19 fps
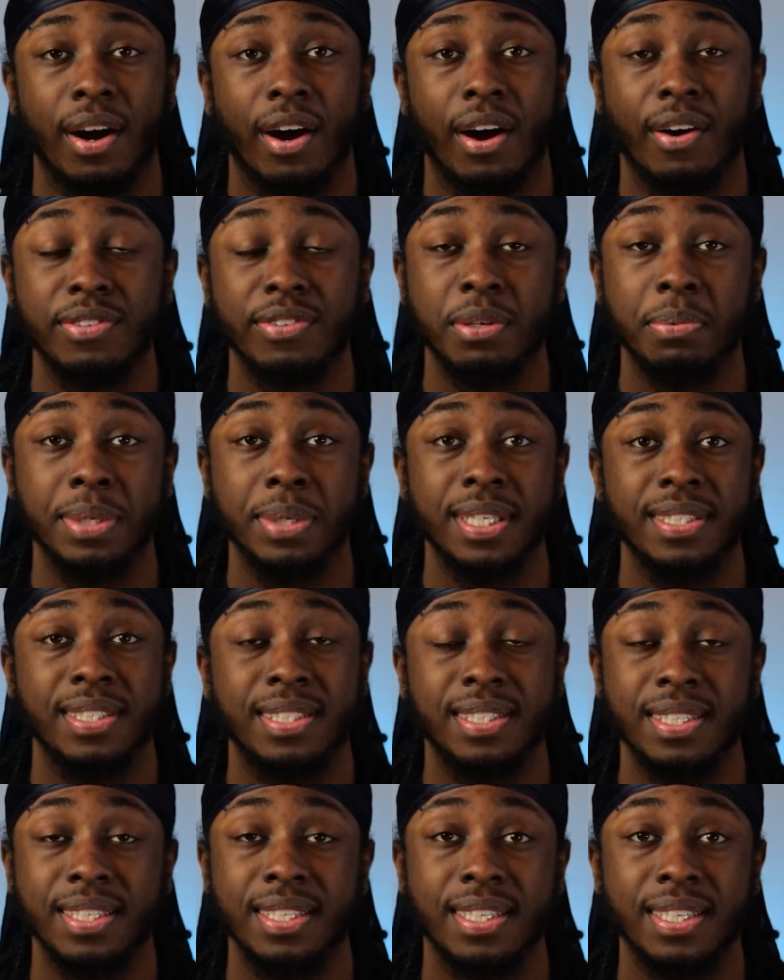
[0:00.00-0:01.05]
After being
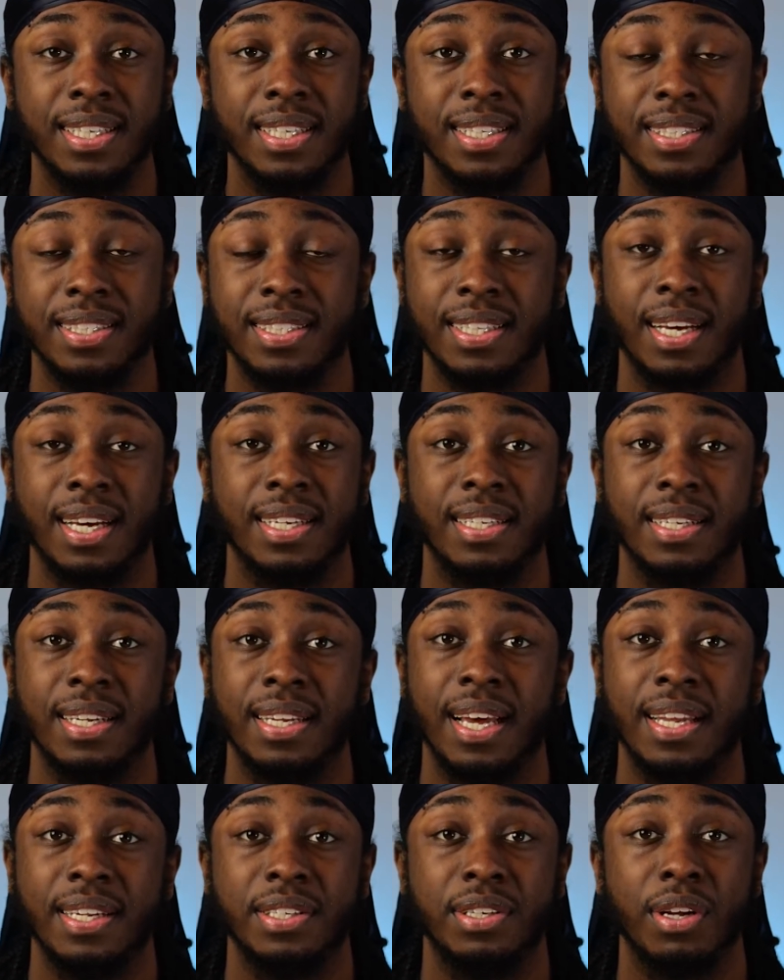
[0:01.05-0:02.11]
seen, that
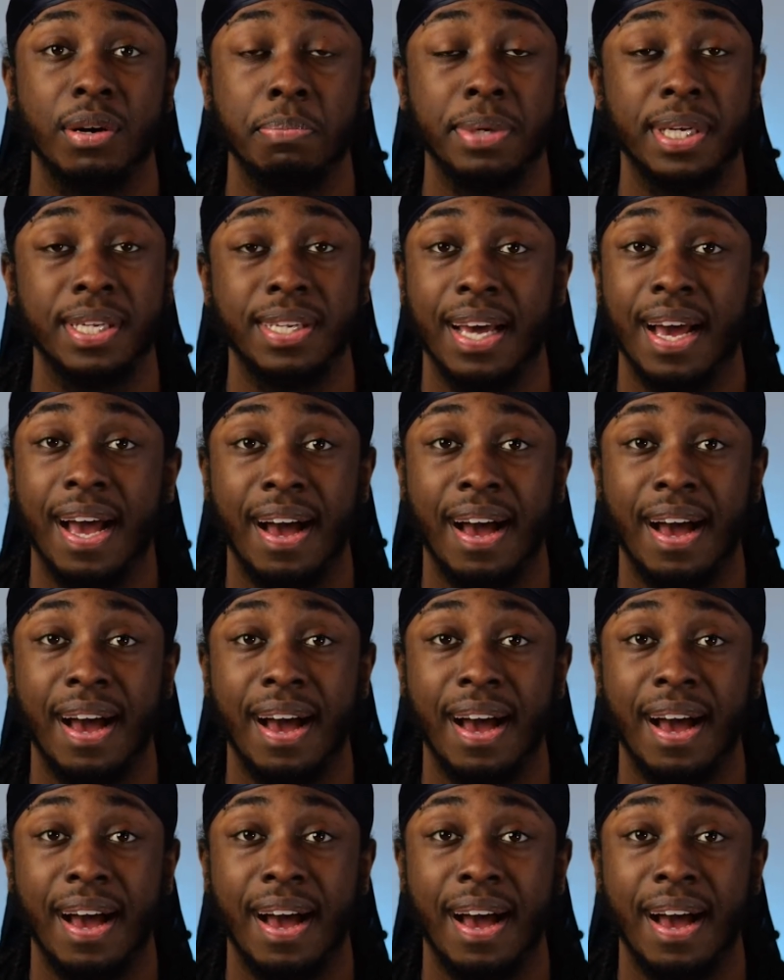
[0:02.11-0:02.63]
ended up being an